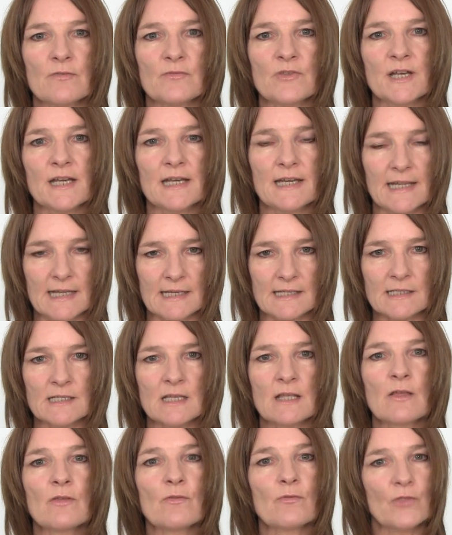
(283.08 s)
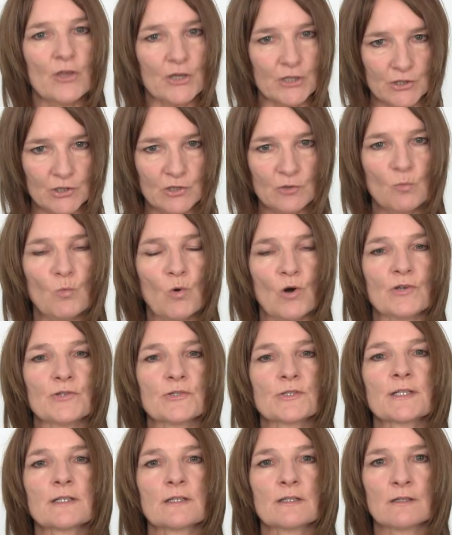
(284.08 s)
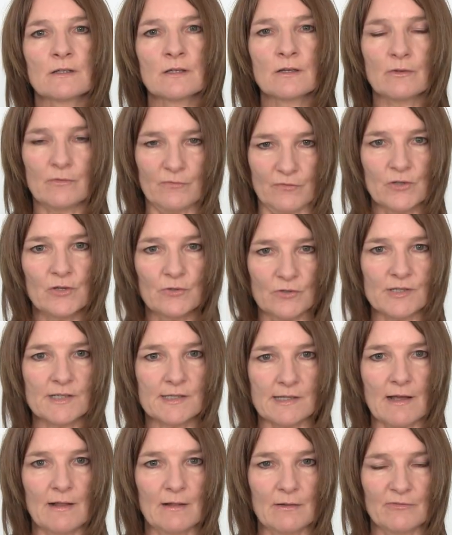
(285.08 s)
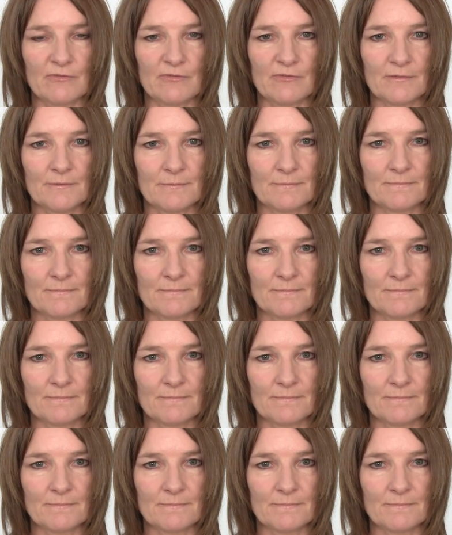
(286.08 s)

that it is that you want for yourself.